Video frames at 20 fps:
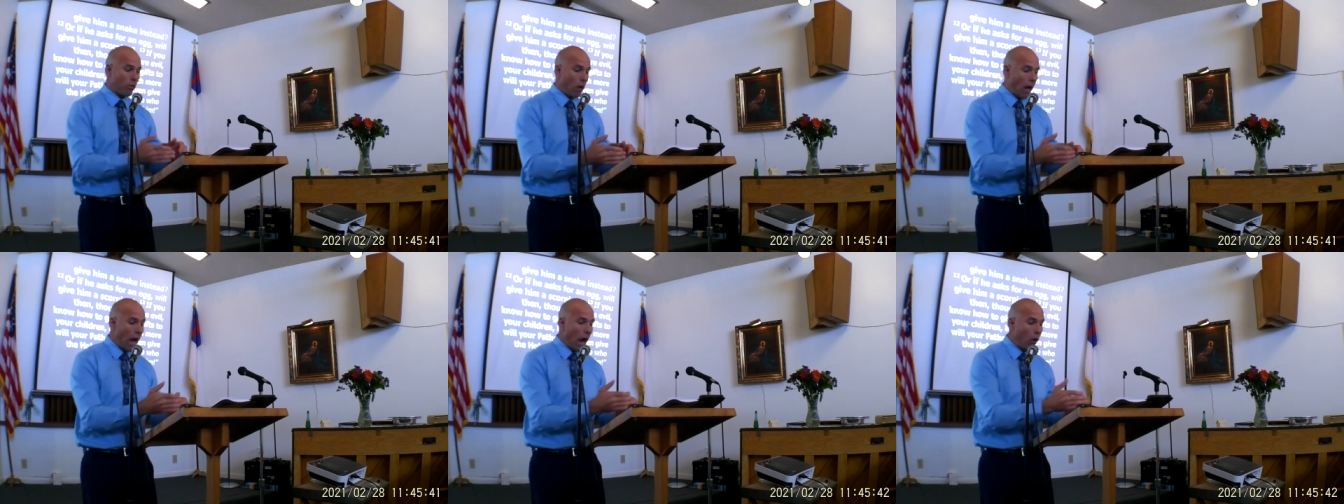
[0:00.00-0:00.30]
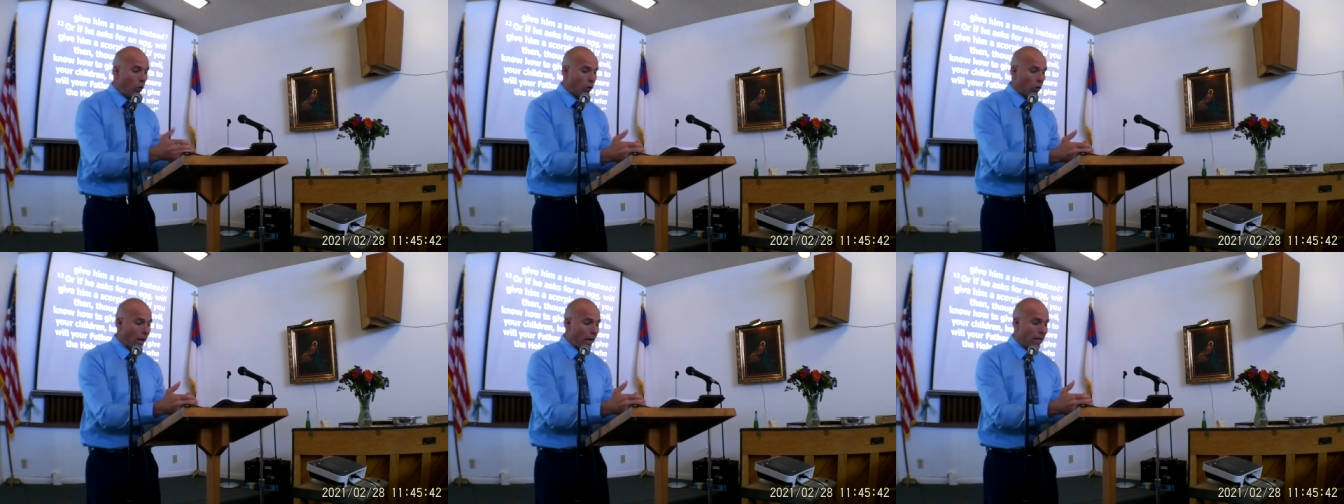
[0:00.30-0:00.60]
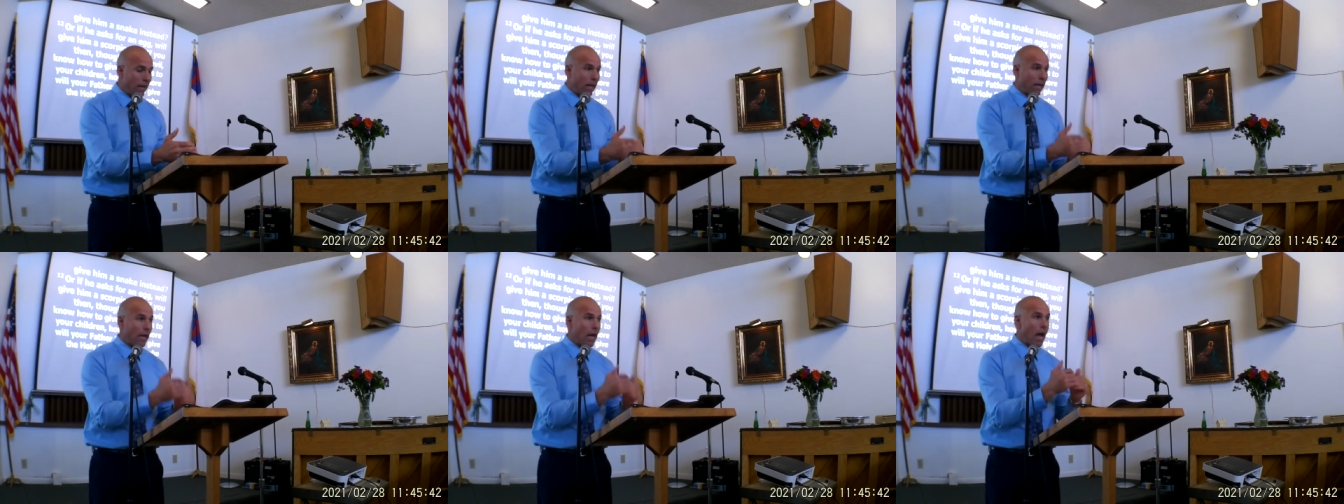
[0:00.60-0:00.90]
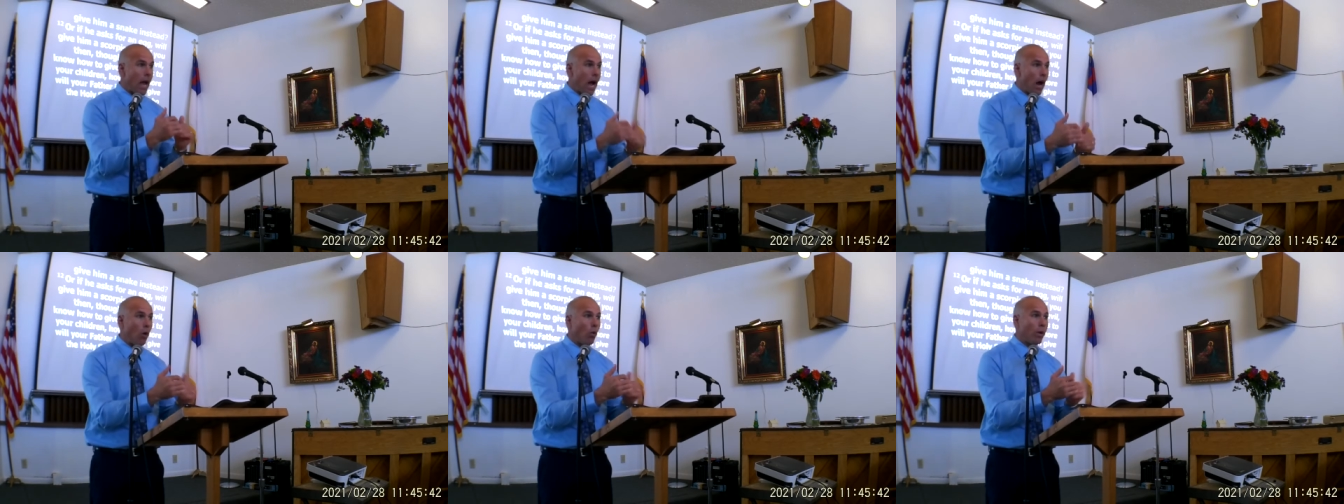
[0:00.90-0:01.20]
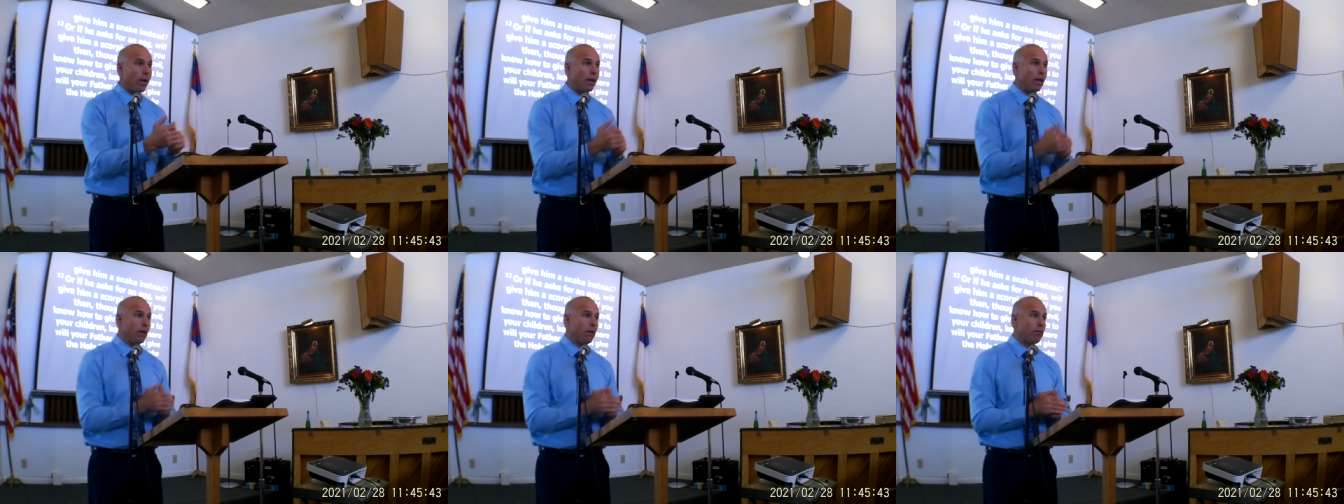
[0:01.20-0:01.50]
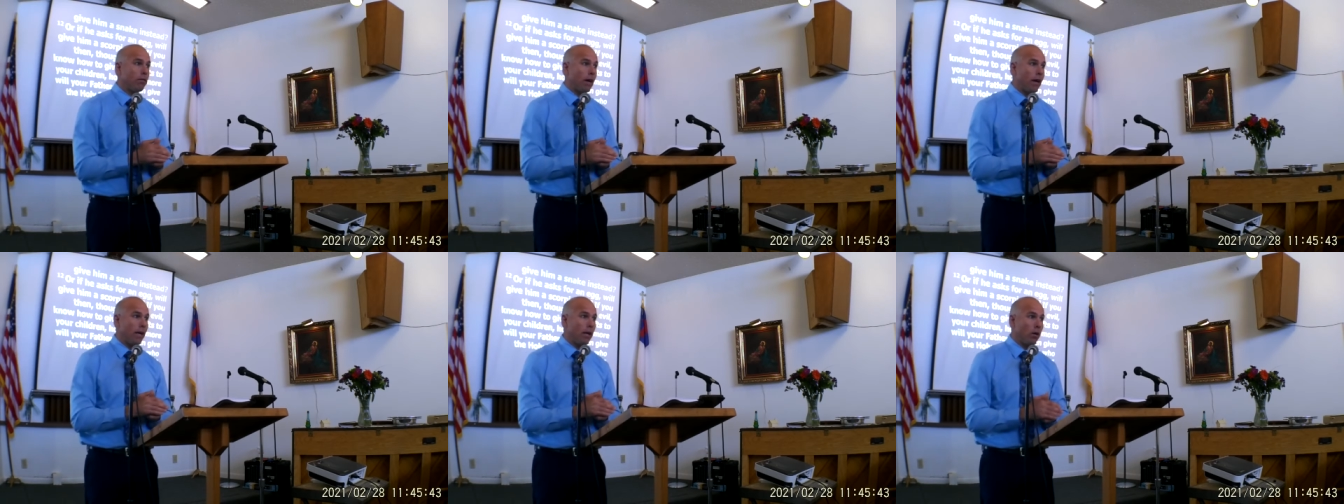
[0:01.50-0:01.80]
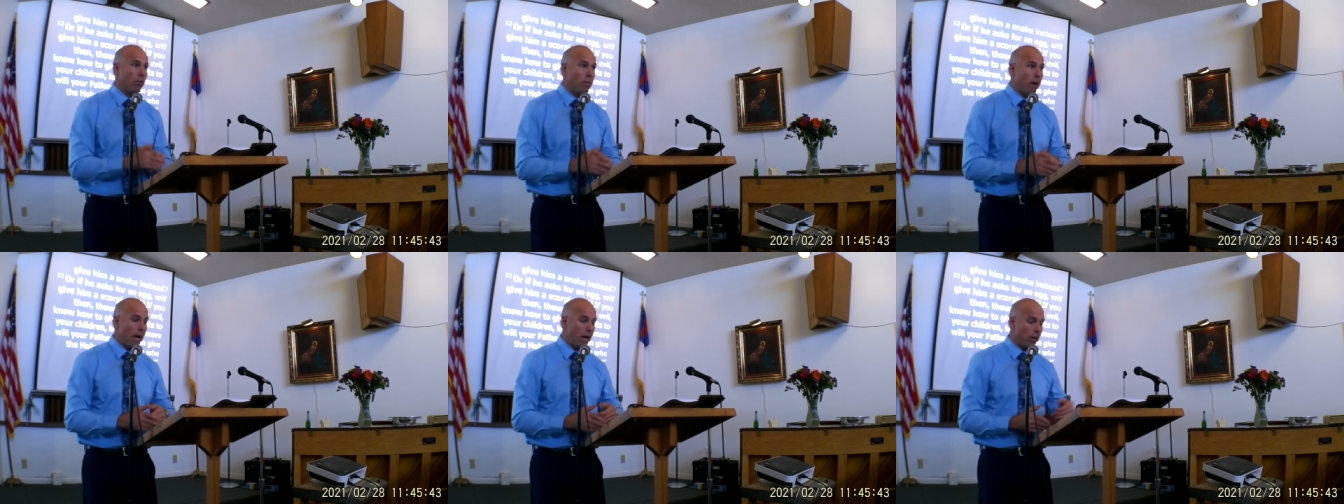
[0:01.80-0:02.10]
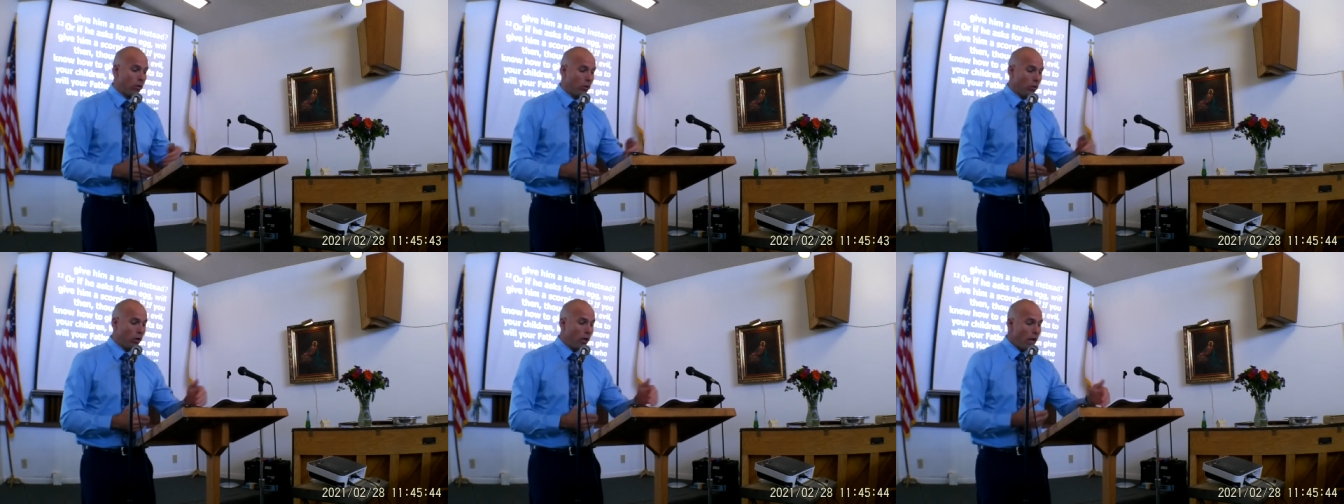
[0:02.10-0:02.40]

outlining how we need to fight our battle.